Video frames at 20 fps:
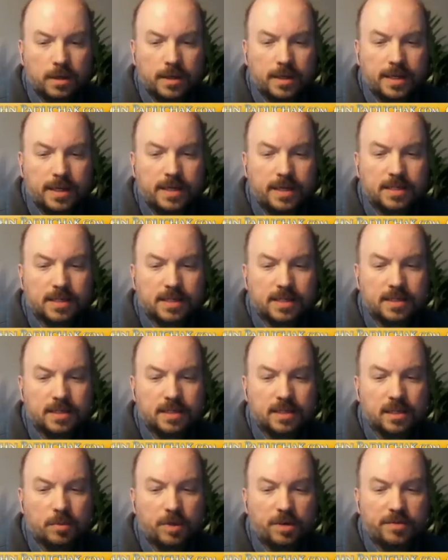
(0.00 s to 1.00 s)
It is a
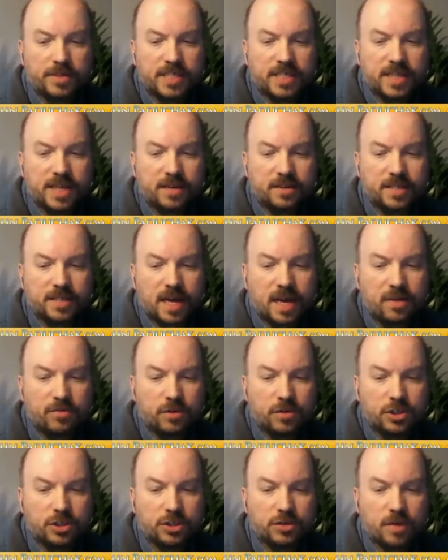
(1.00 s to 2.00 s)
little bit of a scaled down
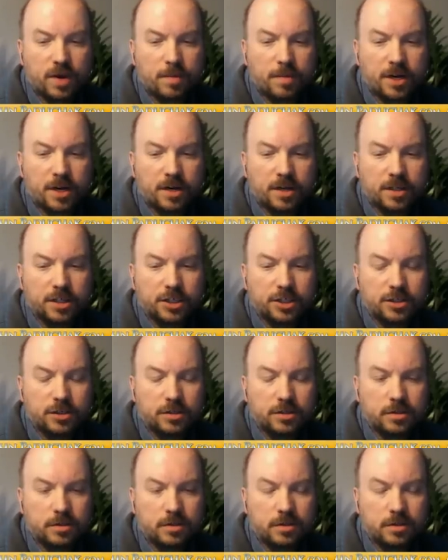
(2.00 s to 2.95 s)
version of Webinar Ignition.